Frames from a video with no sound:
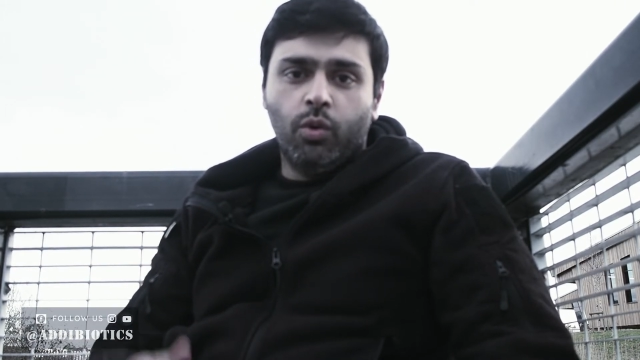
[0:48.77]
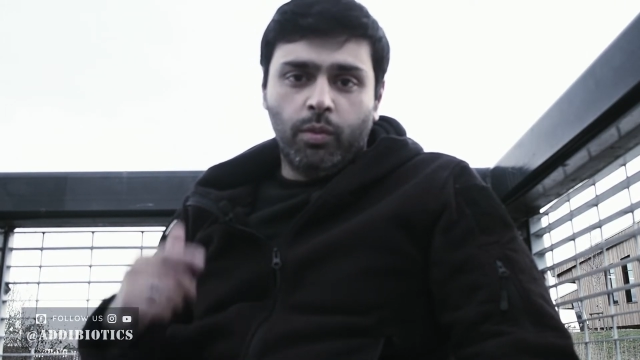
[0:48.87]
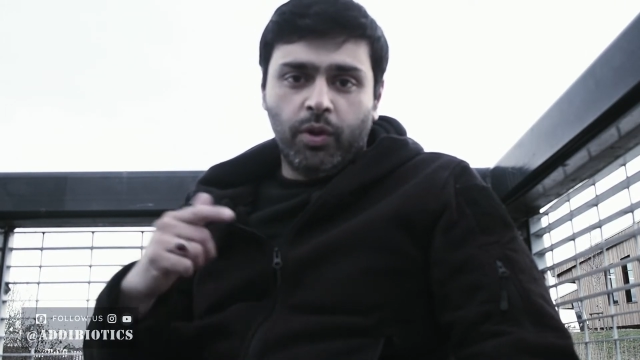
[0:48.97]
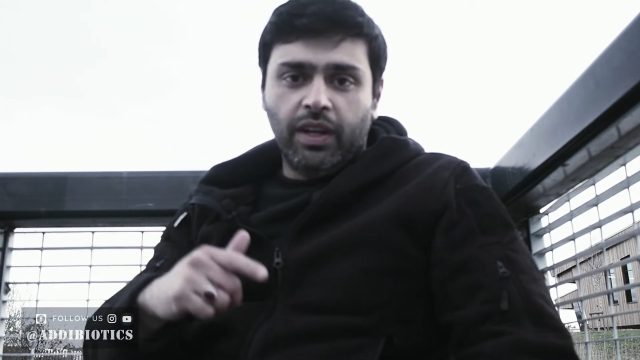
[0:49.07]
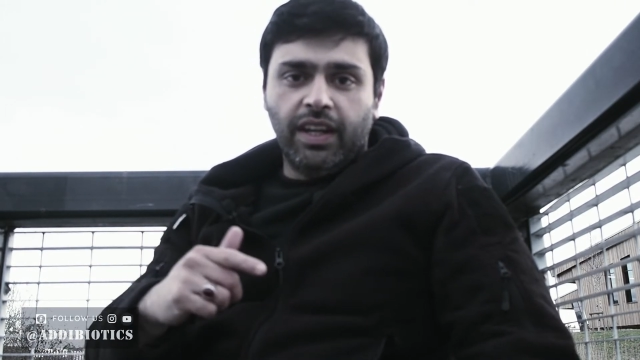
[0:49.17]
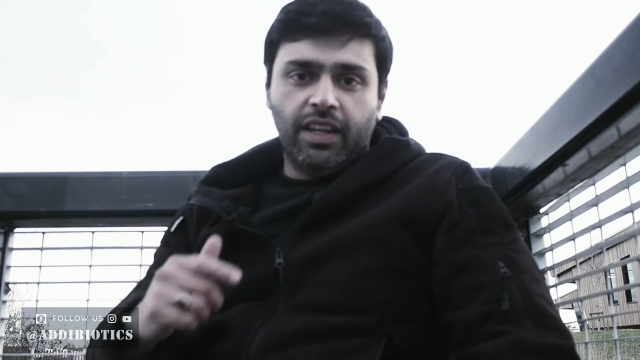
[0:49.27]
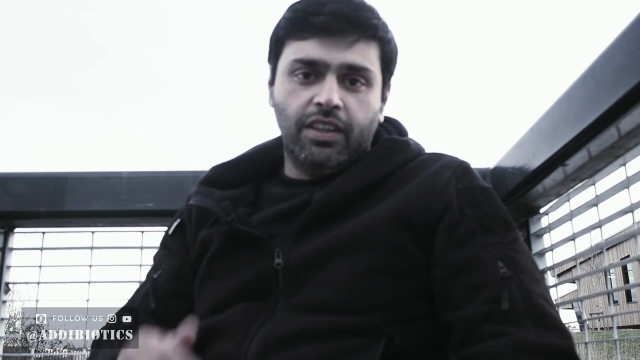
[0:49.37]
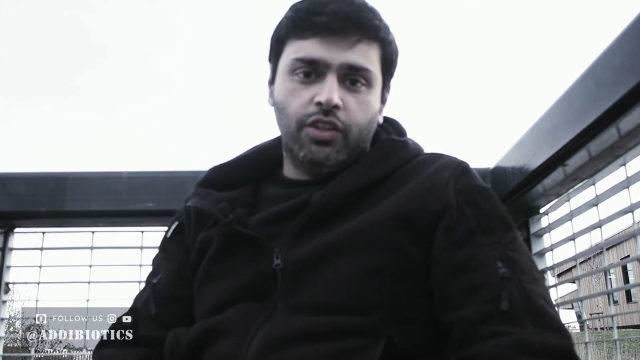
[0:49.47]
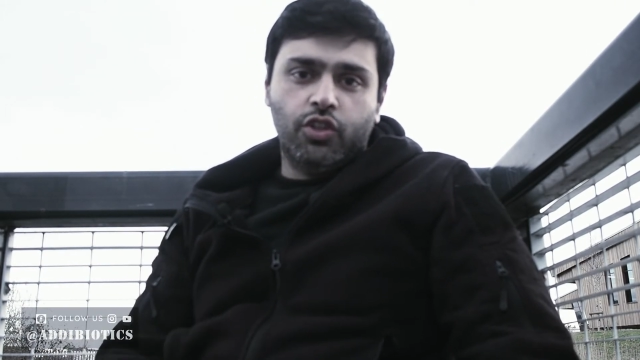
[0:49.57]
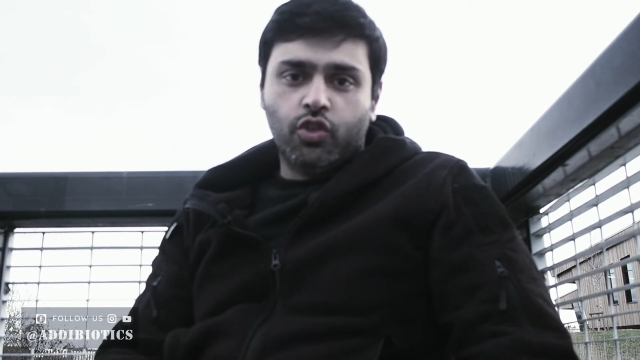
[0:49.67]
We'll put a link in
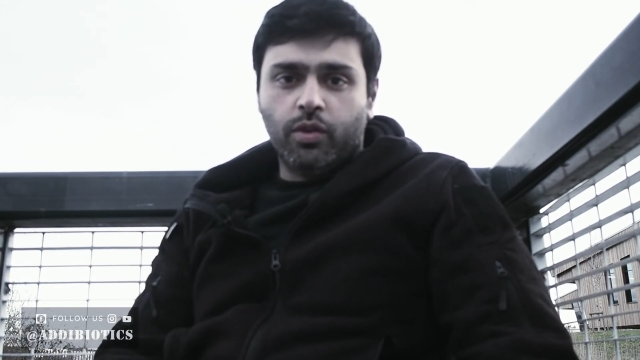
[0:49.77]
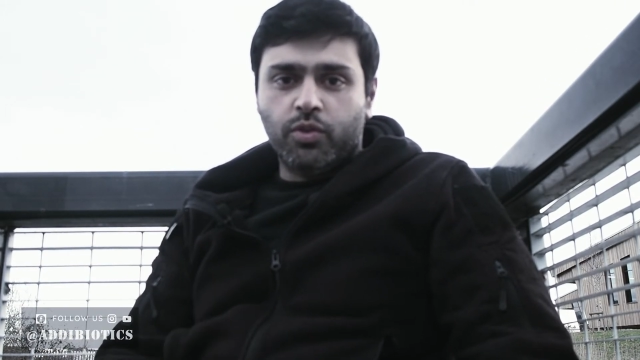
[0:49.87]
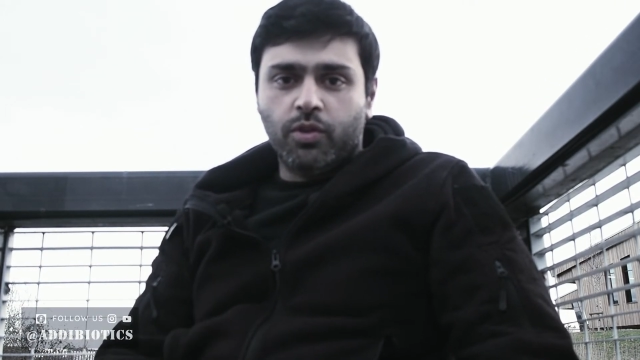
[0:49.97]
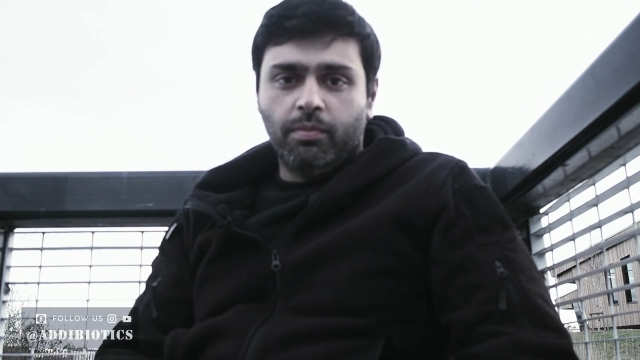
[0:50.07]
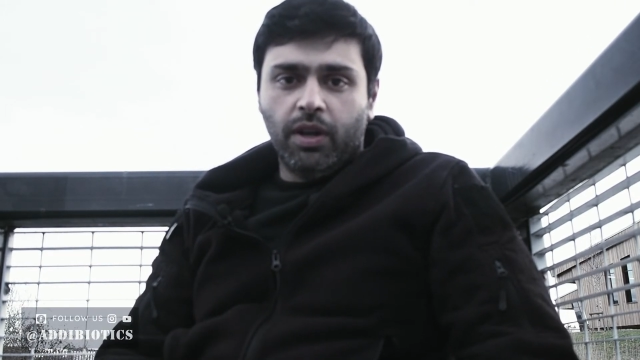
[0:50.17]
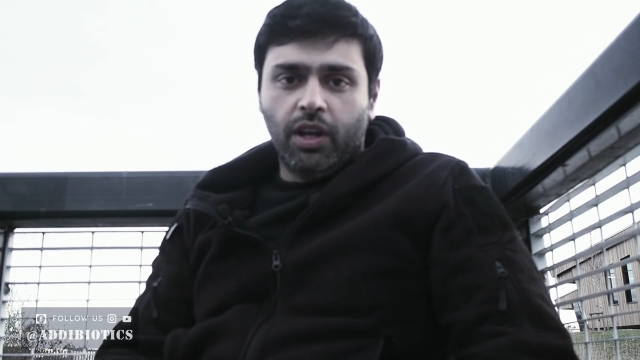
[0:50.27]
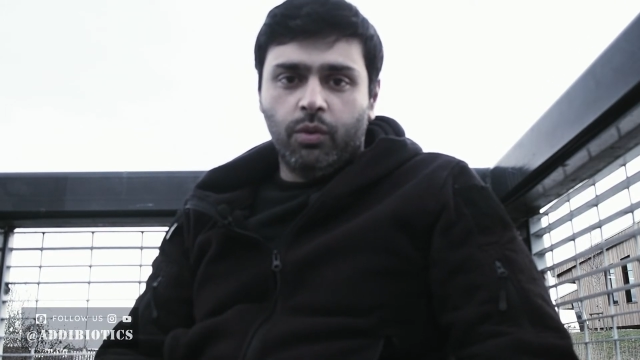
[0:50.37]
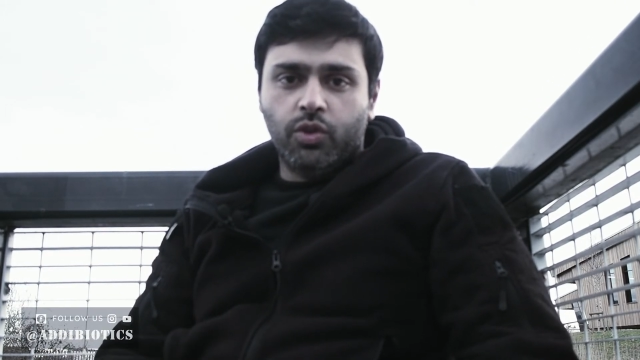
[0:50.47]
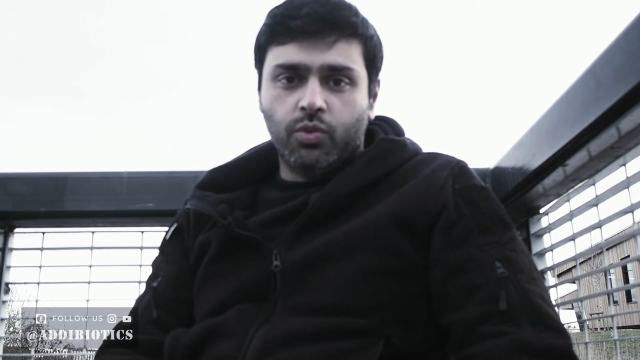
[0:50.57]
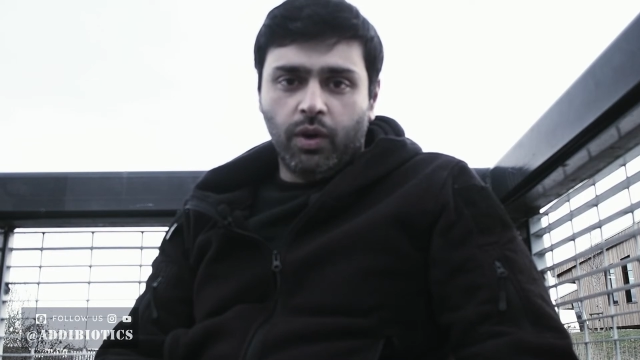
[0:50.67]
the description
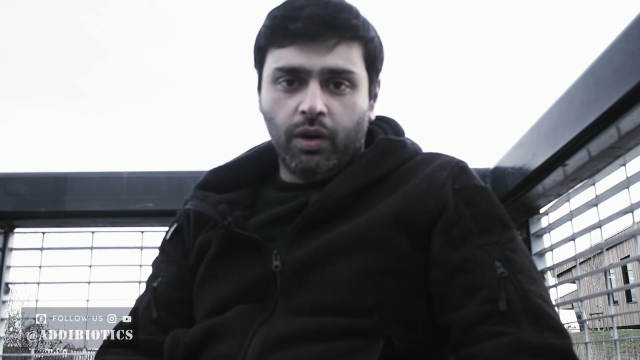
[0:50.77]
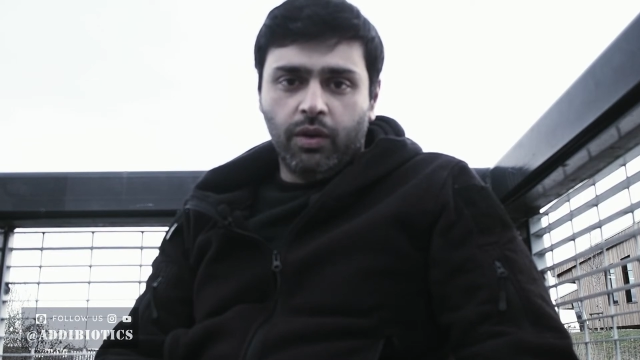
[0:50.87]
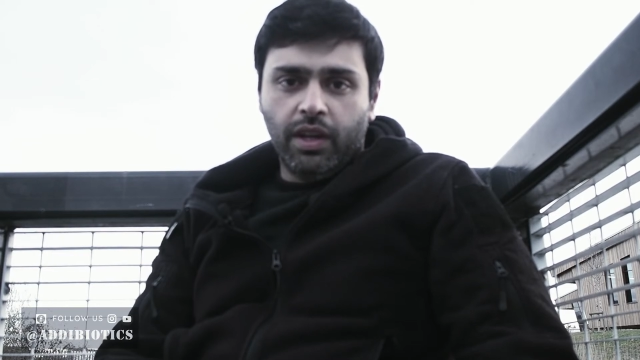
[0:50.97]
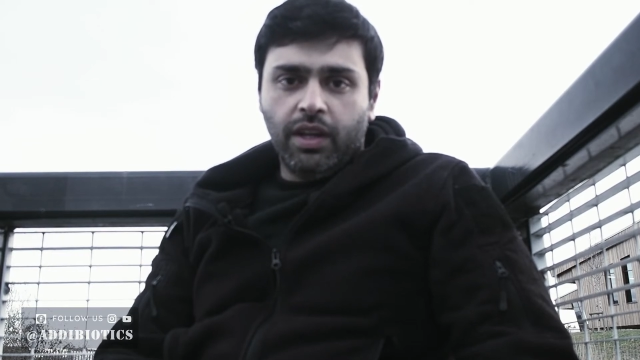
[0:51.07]
below as well.